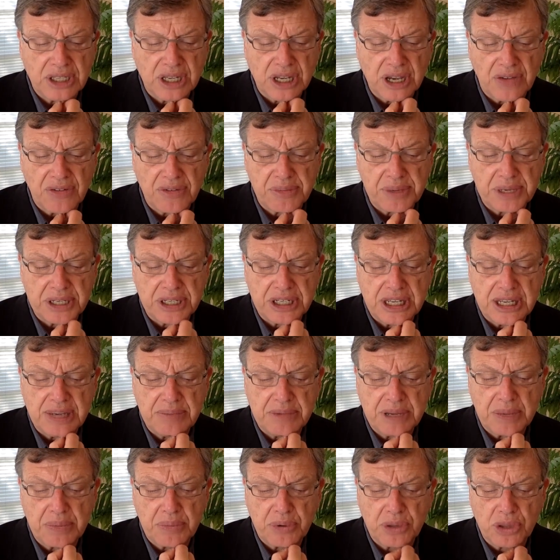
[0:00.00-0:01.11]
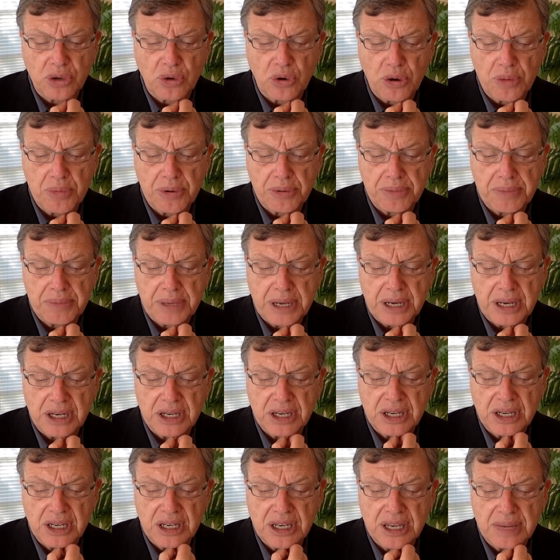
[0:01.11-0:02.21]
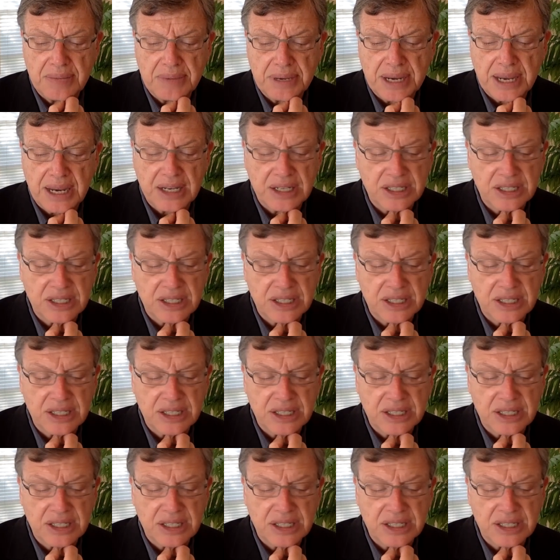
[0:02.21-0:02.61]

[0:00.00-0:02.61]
the government and teamed up with corporate media to intimidate